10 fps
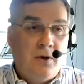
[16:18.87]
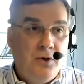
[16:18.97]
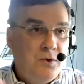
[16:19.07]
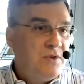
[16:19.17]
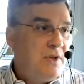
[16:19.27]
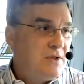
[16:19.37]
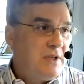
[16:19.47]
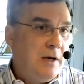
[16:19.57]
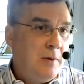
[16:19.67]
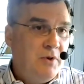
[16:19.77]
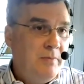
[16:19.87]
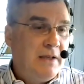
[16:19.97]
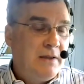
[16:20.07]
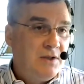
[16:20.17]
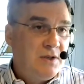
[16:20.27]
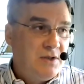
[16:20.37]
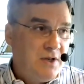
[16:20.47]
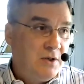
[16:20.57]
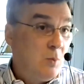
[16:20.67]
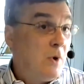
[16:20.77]
or use this to help you make this
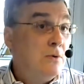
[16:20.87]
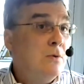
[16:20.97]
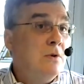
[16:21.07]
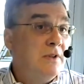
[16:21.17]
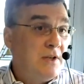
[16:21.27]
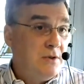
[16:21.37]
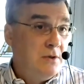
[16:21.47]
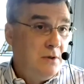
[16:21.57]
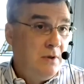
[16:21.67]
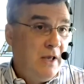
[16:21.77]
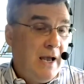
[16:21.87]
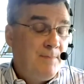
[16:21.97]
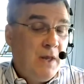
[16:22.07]
decision, where Google doesn't do that.